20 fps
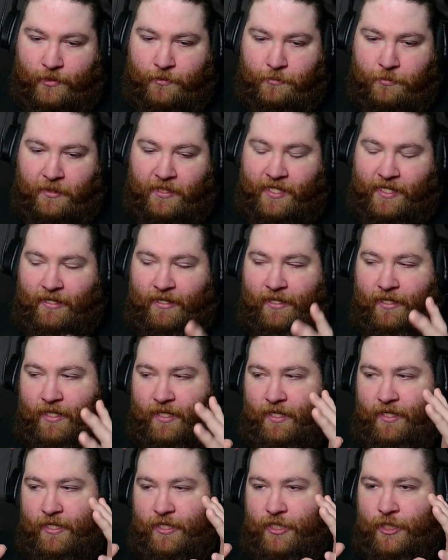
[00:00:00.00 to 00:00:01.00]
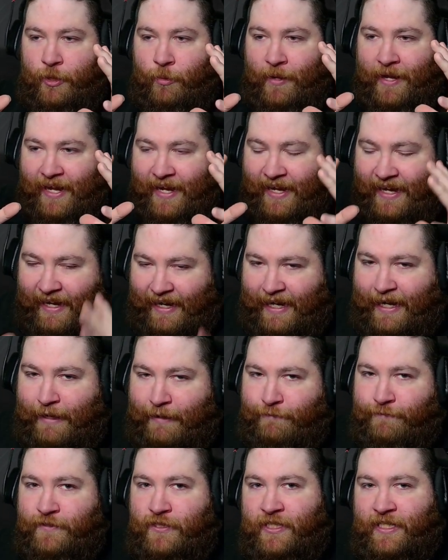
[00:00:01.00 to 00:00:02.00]
Right? You
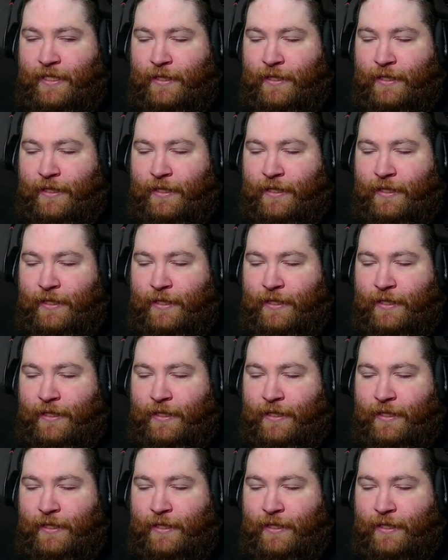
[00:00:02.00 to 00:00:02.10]
have to